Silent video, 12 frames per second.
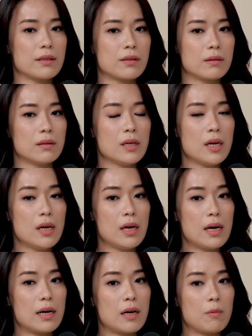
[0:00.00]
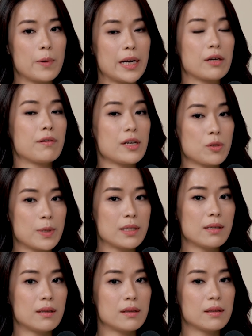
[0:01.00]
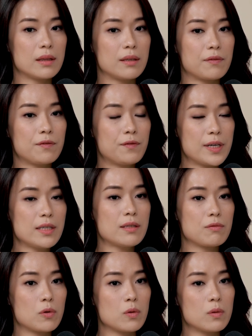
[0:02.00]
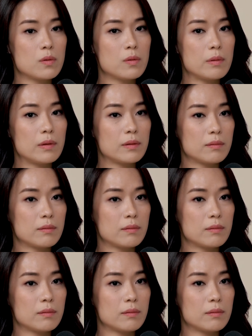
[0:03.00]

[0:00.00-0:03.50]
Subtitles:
So when I graduated, the first role,